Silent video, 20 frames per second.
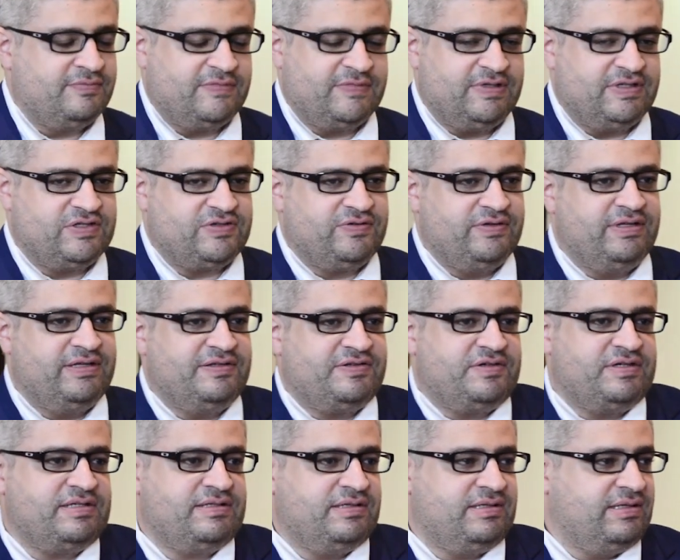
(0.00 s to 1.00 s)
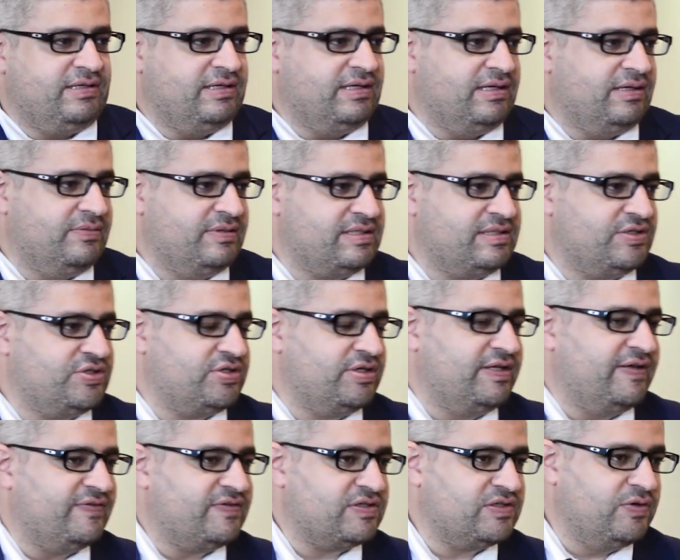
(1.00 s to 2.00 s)
That's really interesting, uh, Mr.
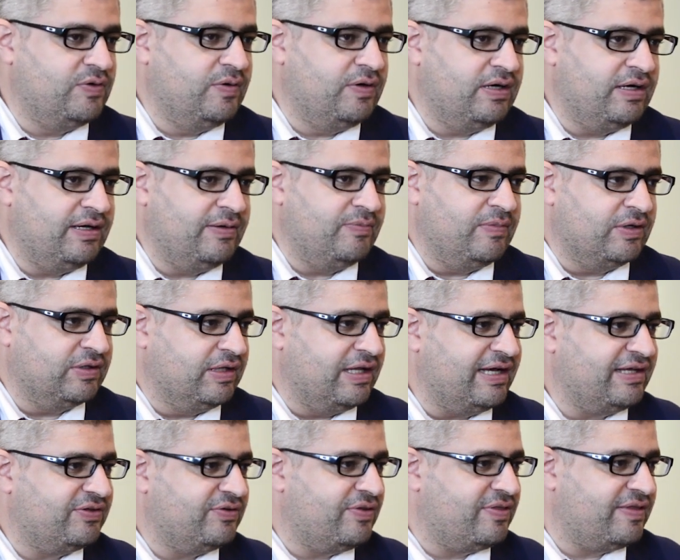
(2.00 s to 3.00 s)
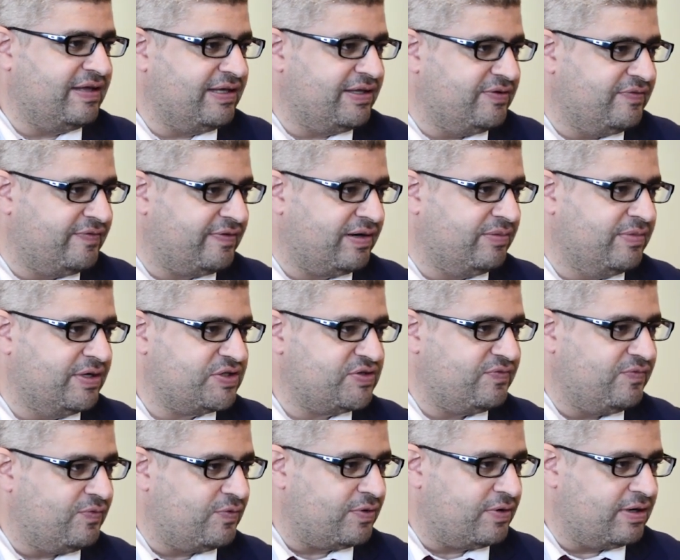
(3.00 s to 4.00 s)
Sharif. So um, I'd like to thank you very
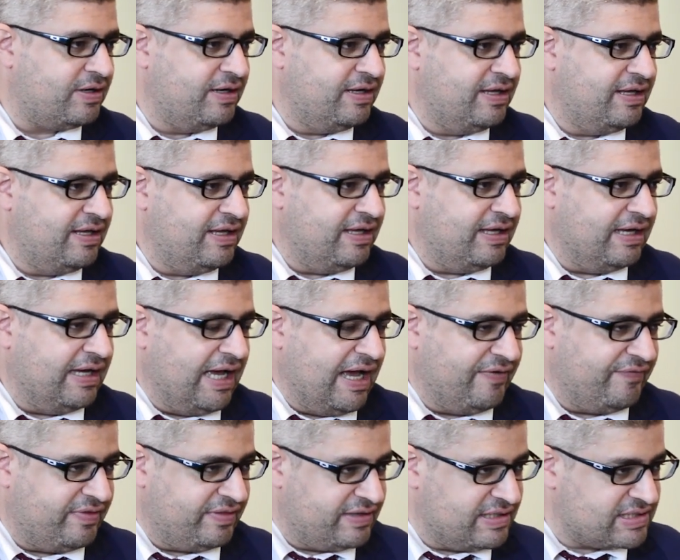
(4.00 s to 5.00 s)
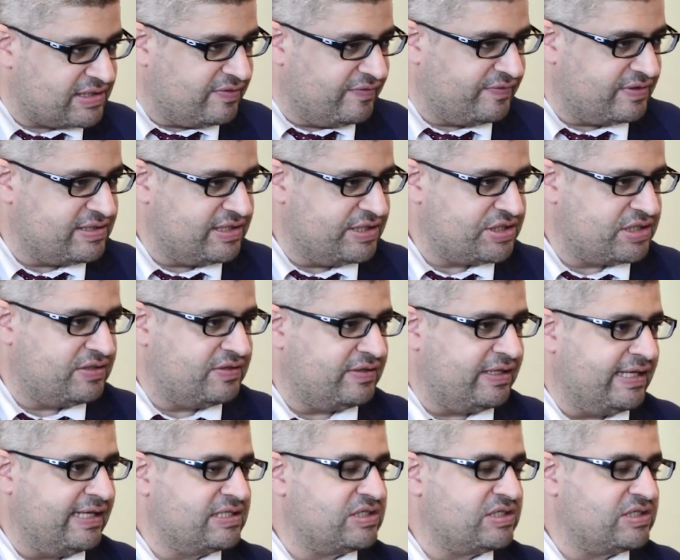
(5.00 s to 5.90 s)
much for uh, having this conversation today.